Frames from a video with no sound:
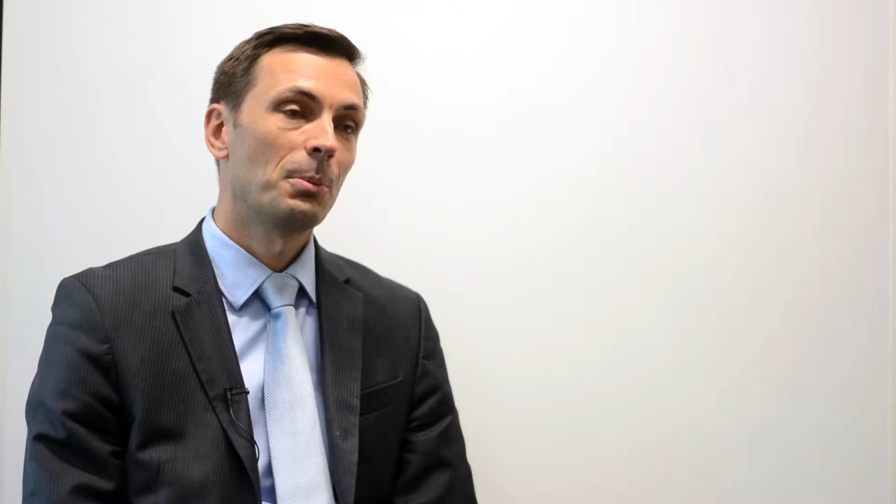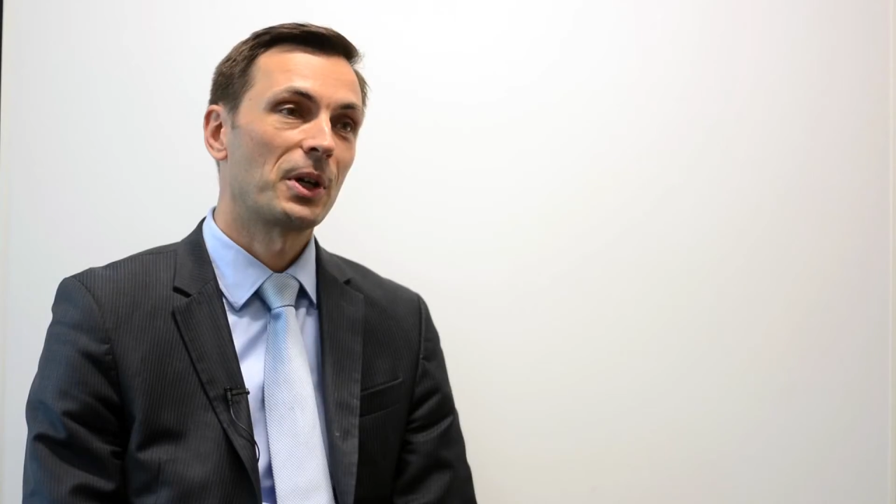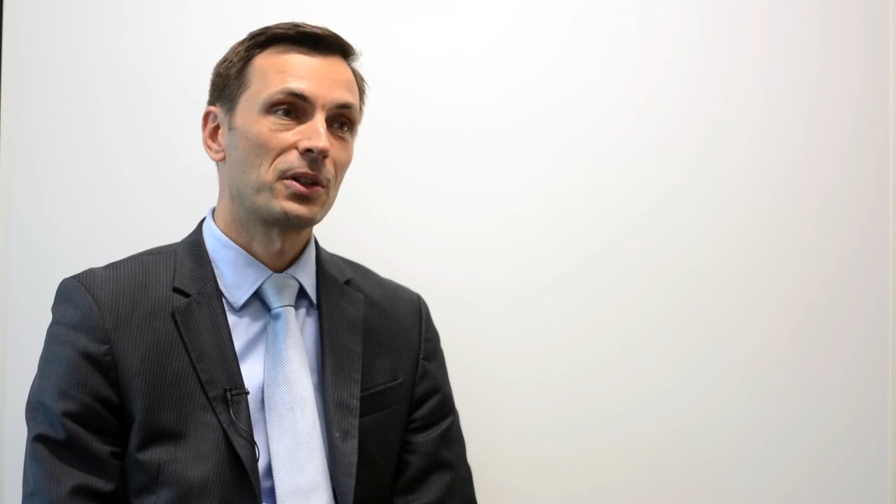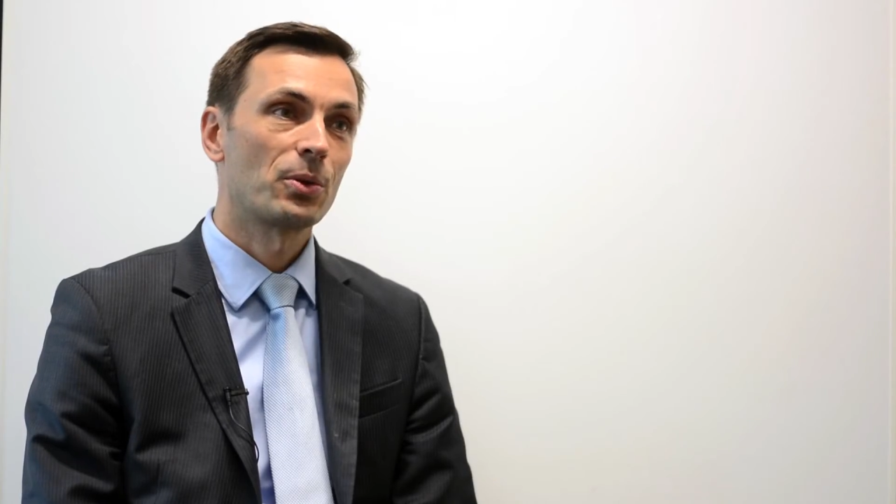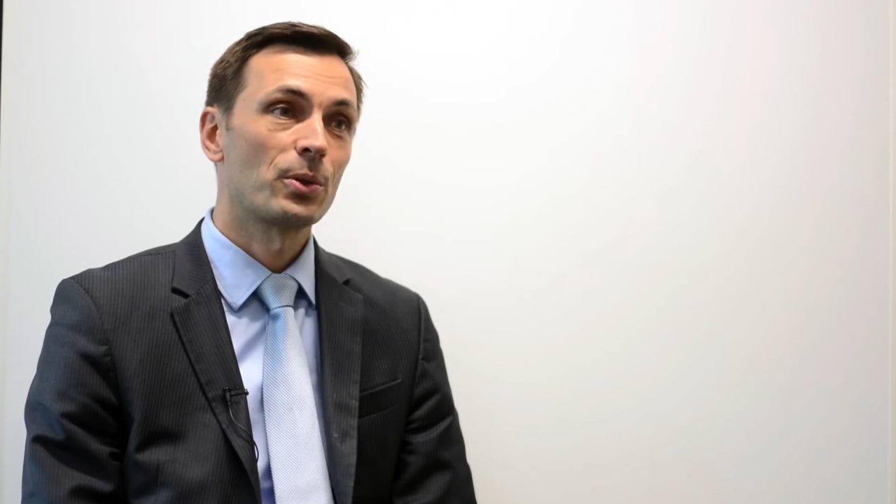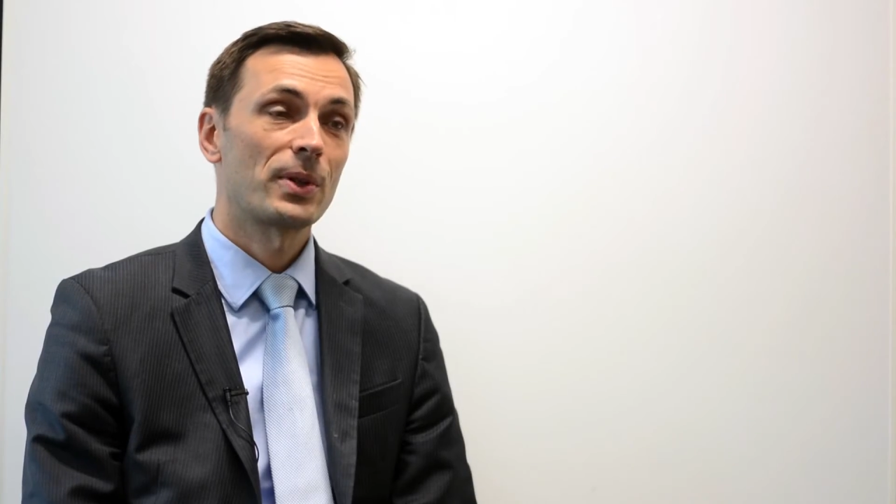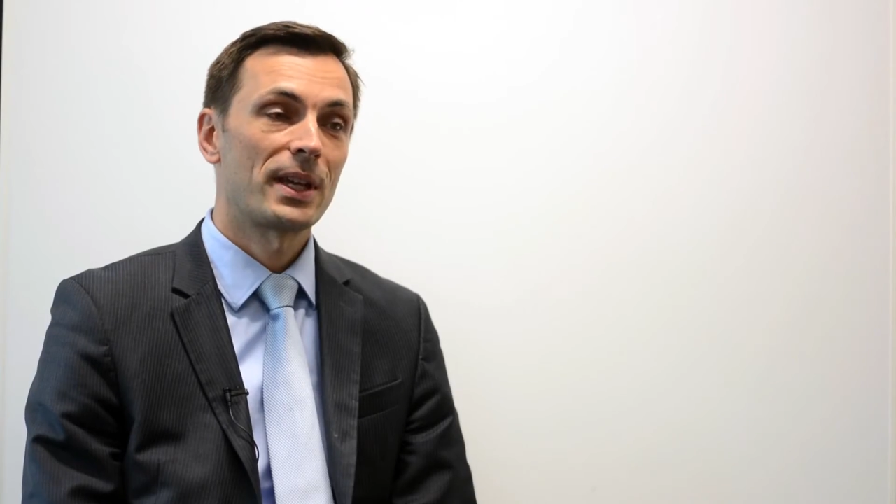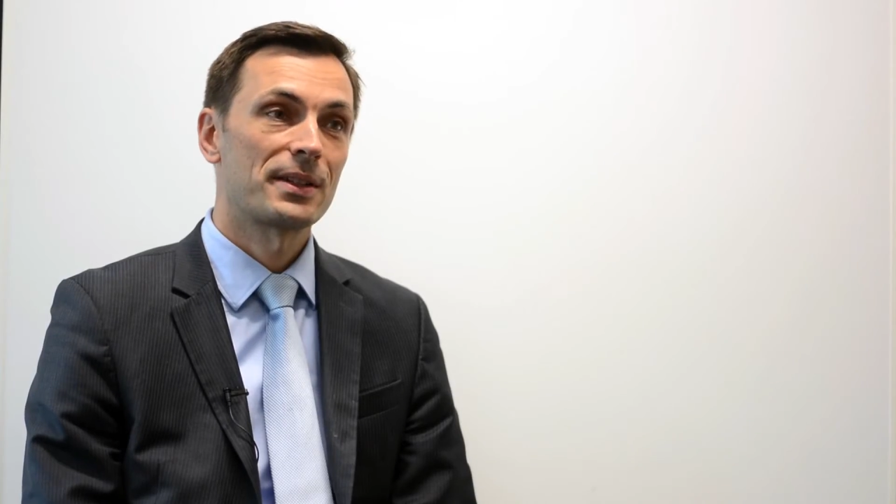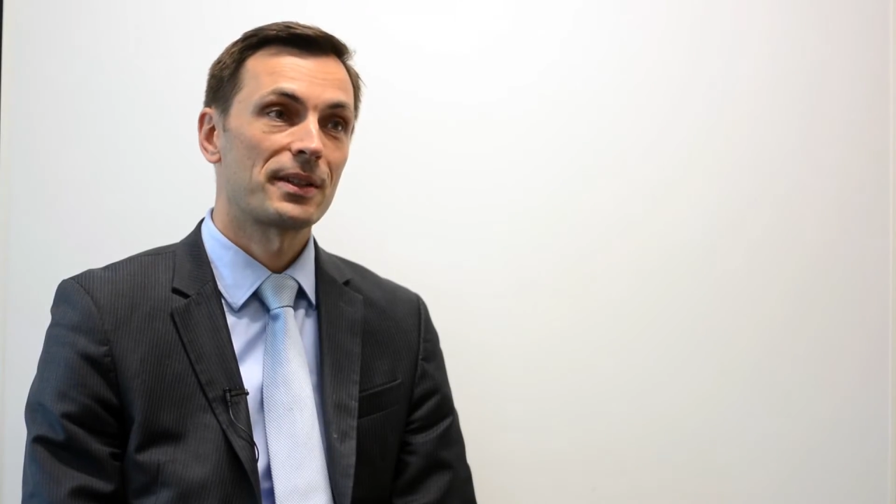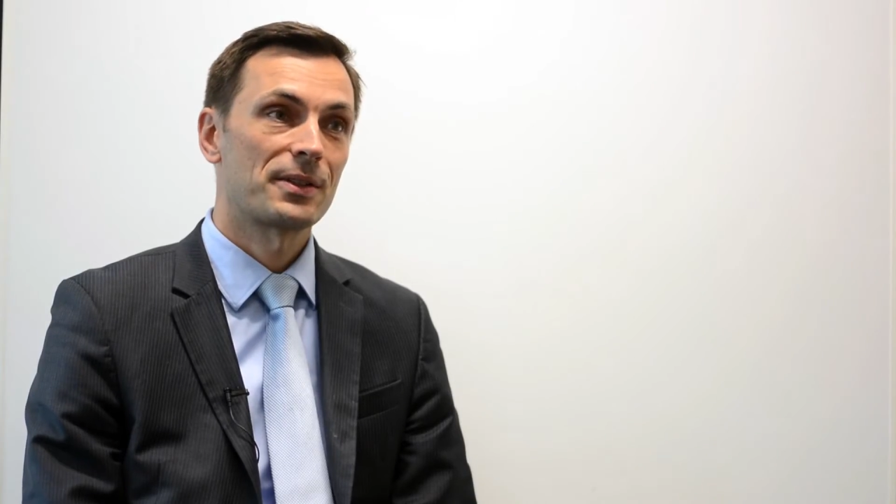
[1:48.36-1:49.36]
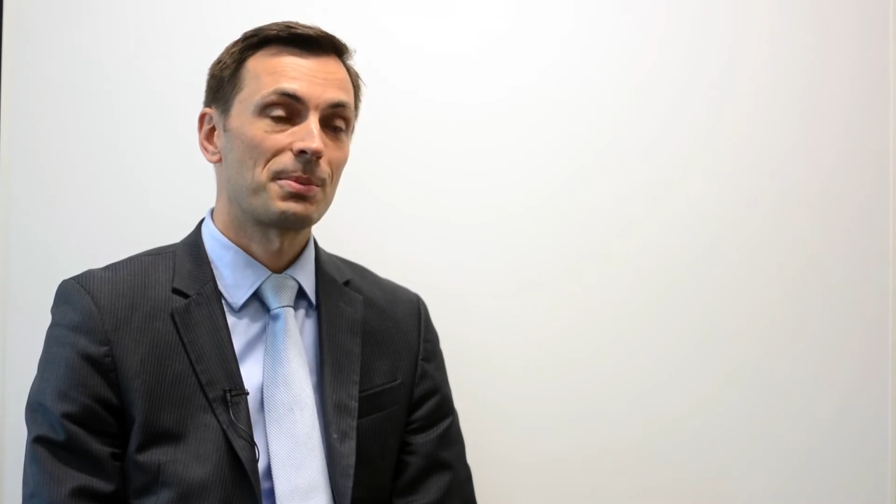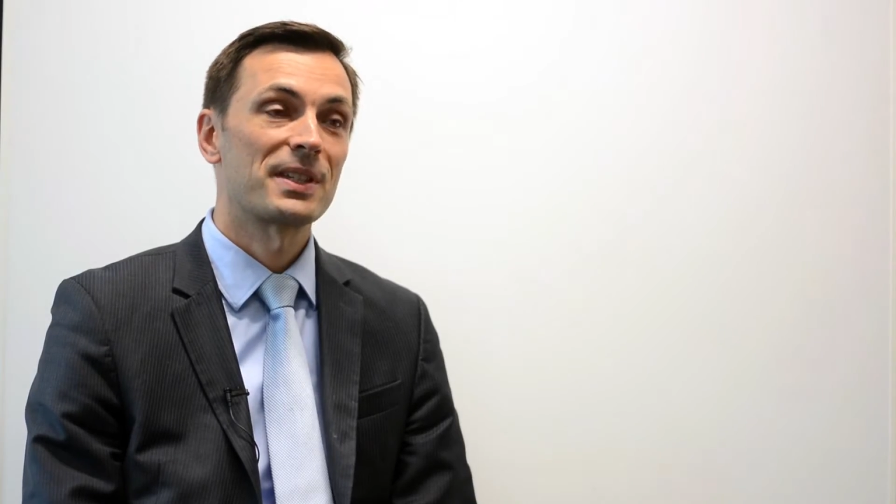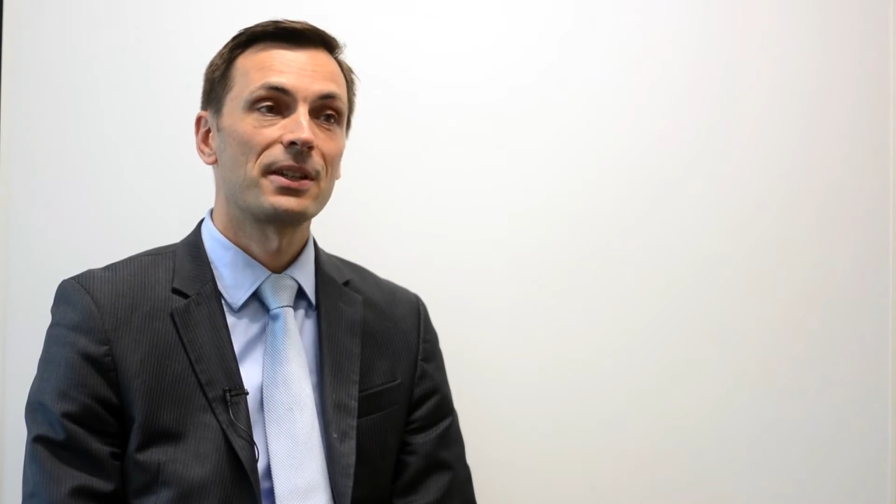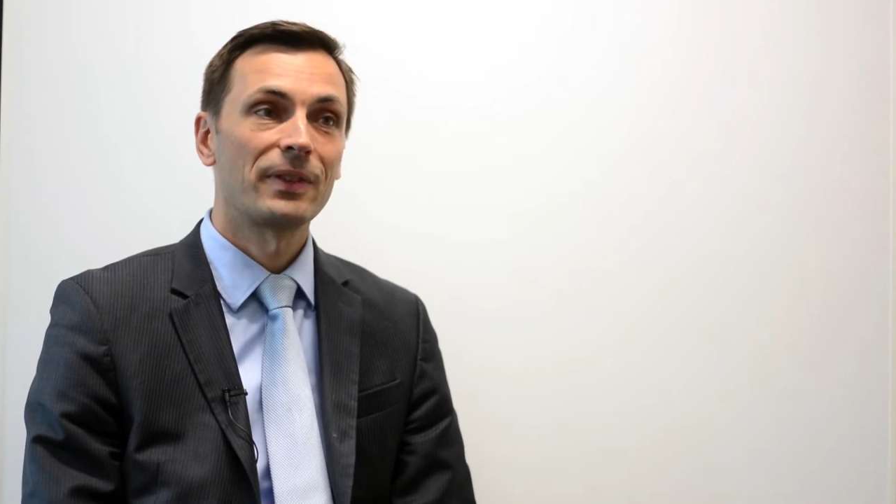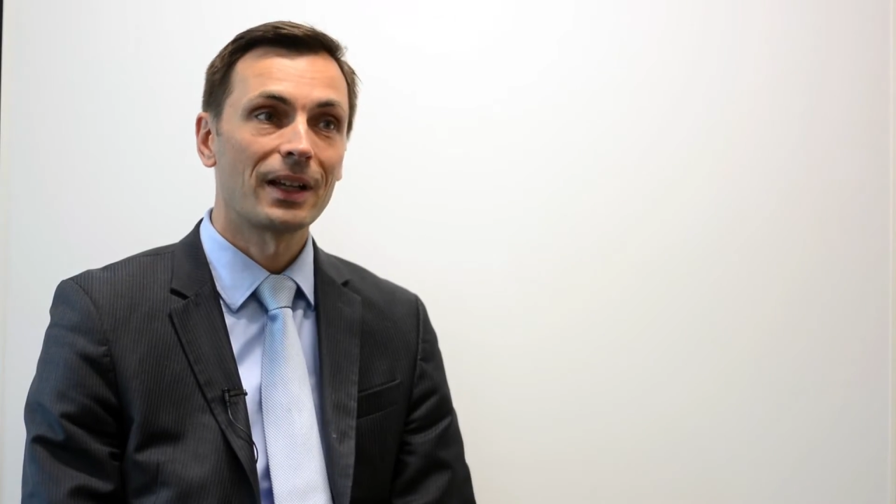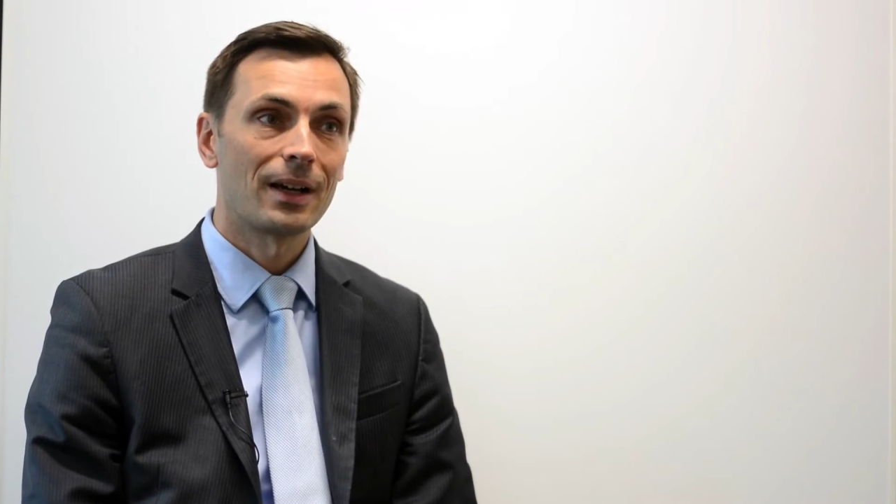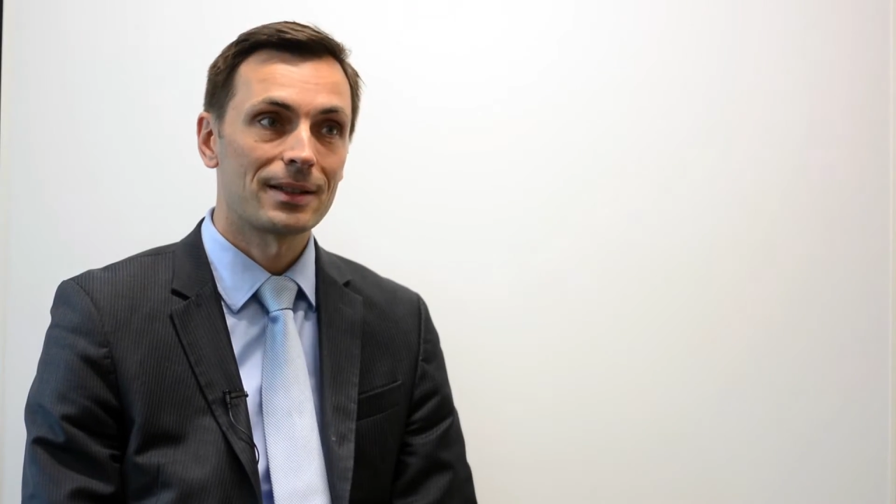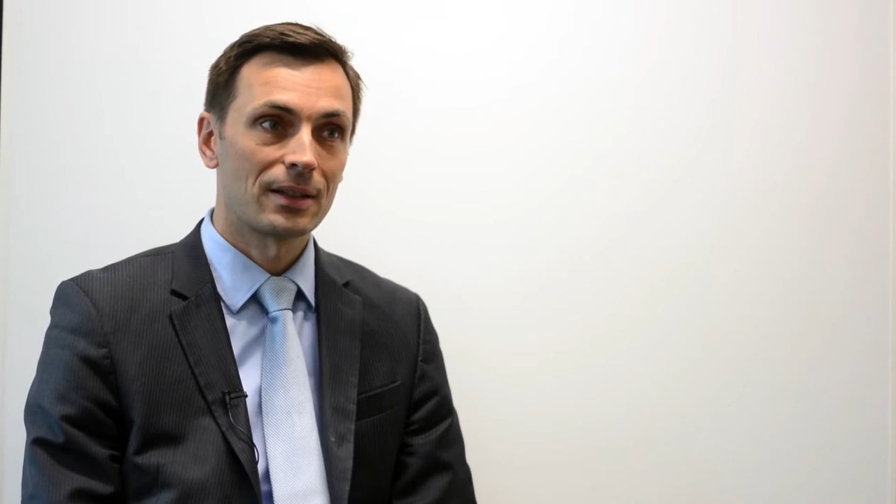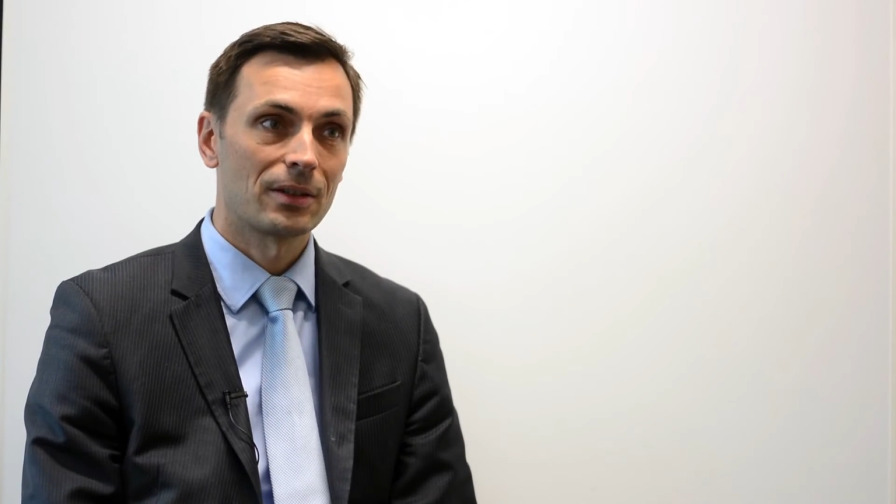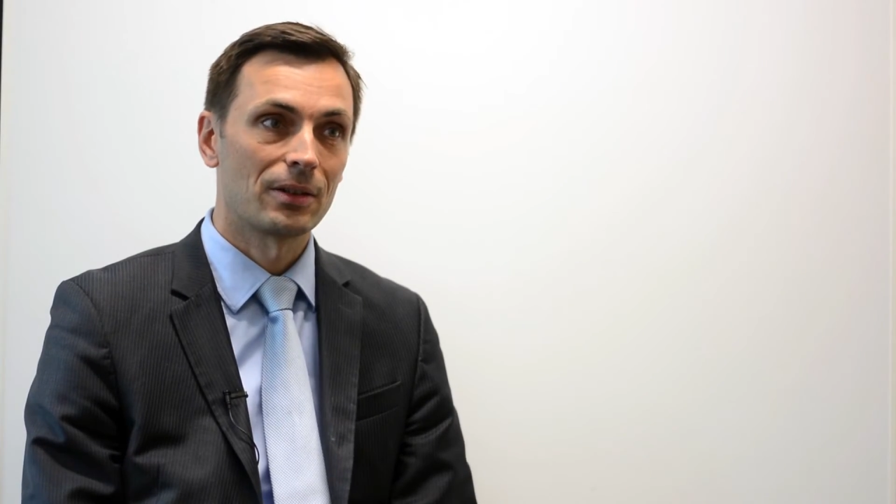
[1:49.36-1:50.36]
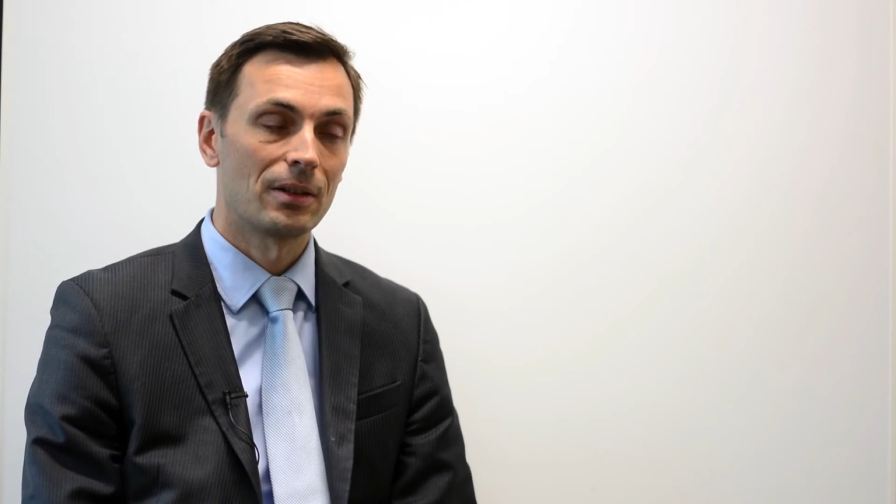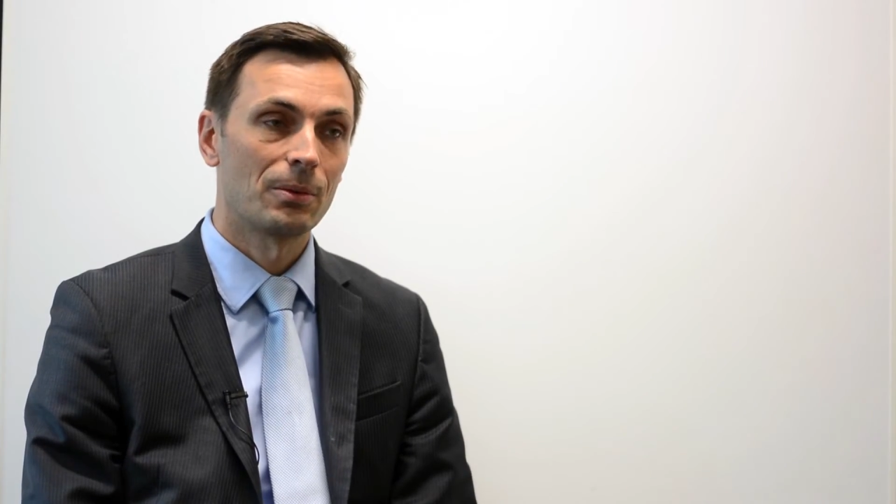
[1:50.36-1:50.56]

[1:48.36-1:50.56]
but it also has a specific article